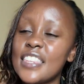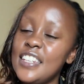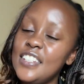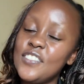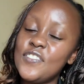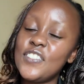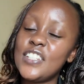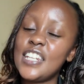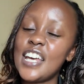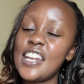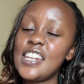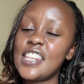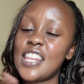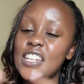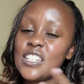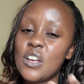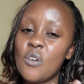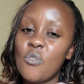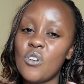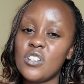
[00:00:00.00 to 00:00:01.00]
dividend
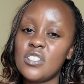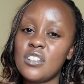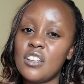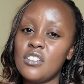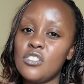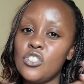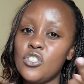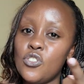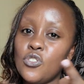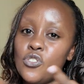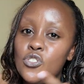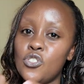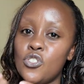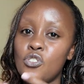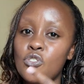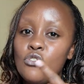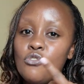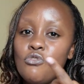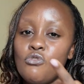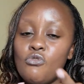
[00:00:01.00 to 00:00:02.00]
that I wanted you
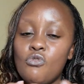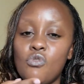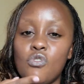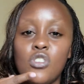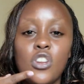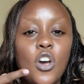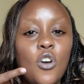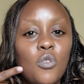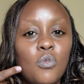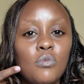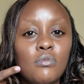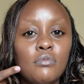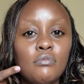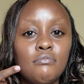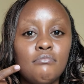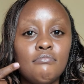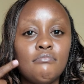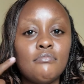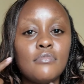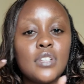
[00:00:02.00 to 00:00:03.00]
to know.
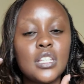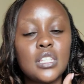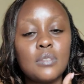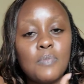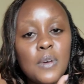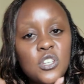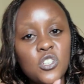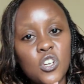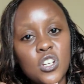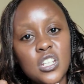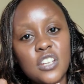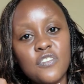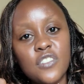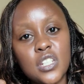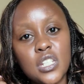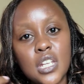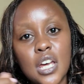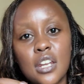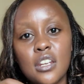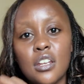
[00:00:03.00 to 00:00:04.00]
Special
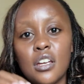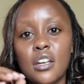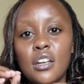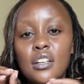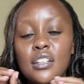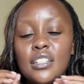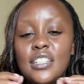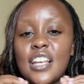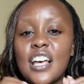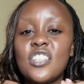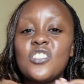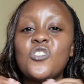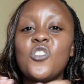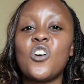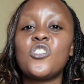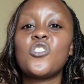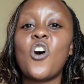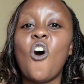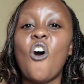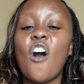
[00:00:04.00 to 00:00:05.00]
dividend does
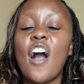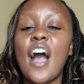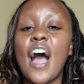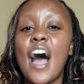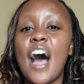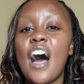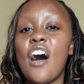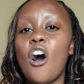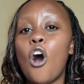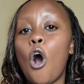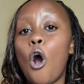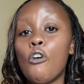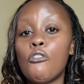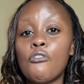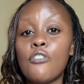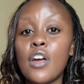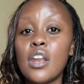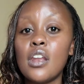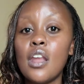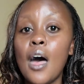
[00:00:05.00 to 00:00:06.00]
not occur
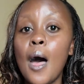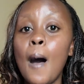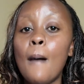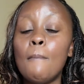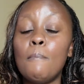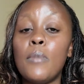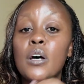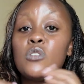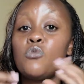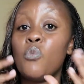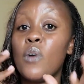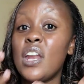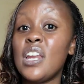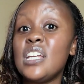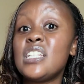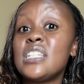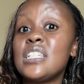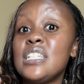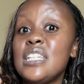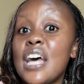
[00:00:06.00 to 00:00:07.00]
often, but when
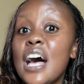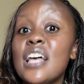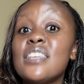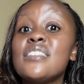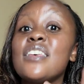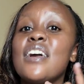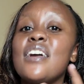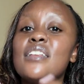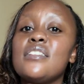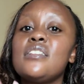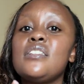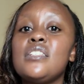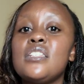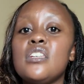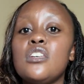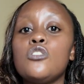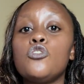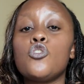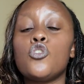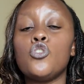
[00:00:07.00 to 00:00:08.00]
it does, it
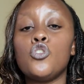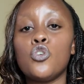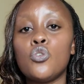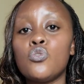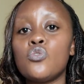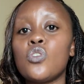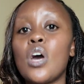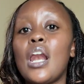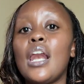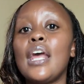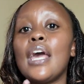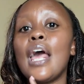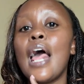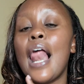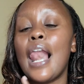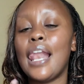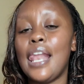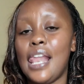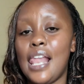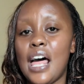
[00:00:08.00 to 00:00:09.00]
is usually
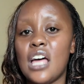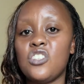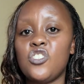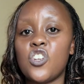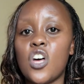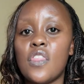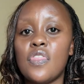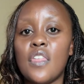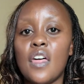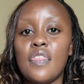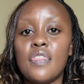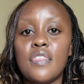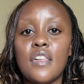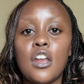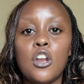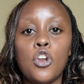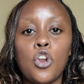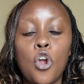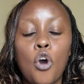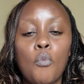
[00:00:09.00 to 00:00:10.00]
larger than
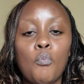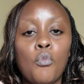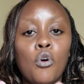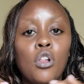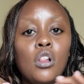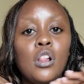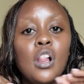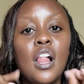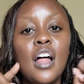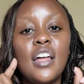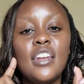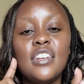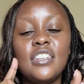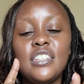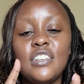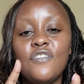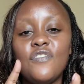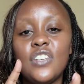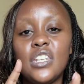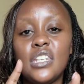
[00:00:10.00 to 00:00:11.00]
the normal
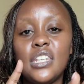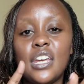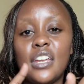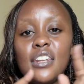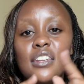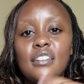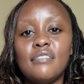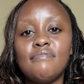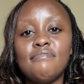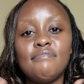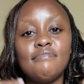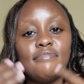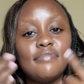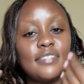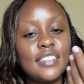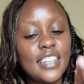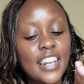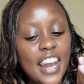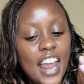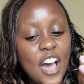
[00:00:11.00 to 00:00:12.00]
dividend.
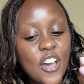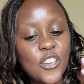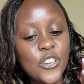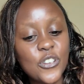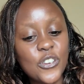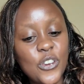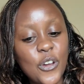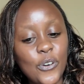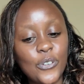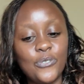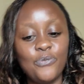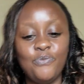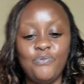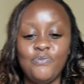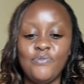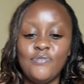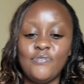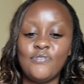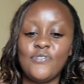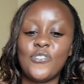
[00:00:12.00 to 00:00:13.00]
Now you know,
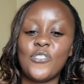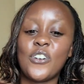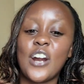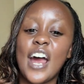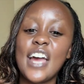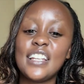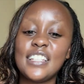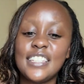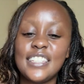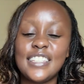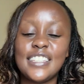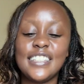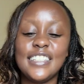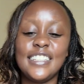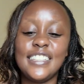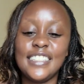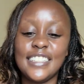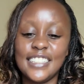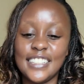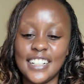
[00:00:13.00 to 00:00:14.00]
right?
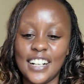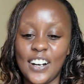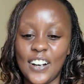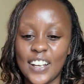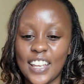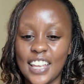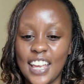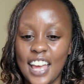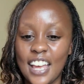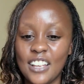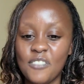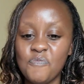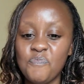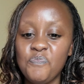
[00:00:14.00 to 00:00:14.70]
Okay.